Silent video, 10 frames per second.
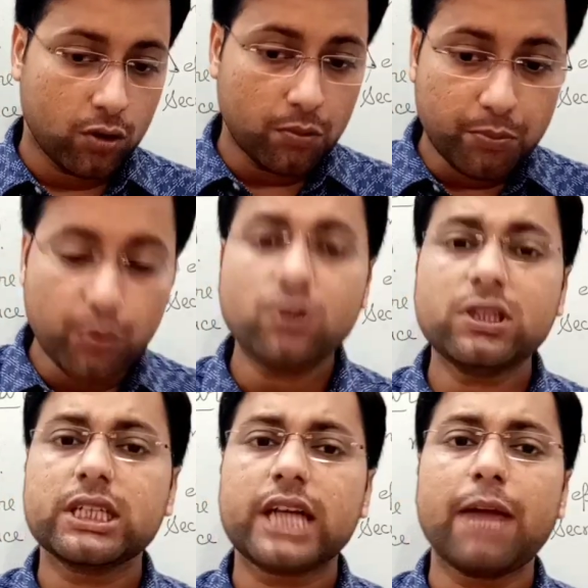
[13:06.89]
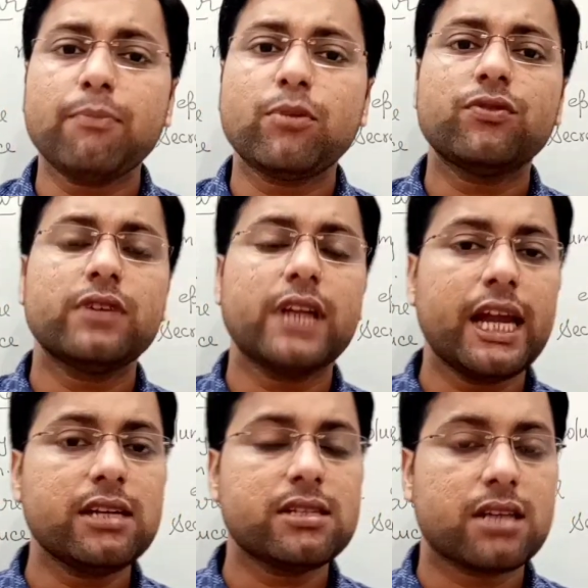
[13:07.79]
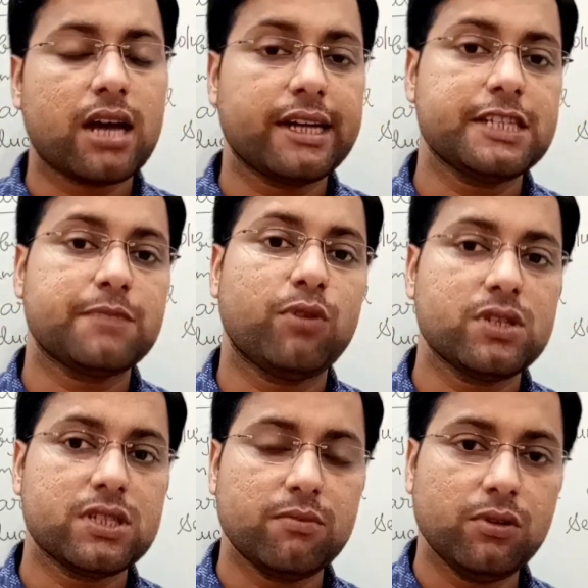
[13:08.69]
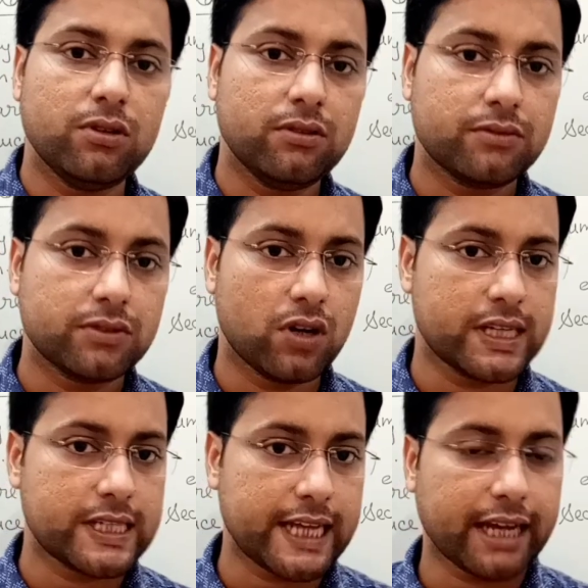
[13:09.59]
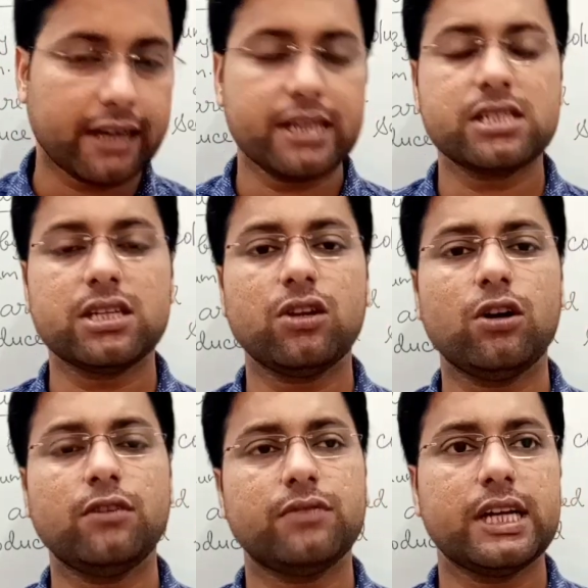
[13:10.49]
Both type of glands are responsible for secretion of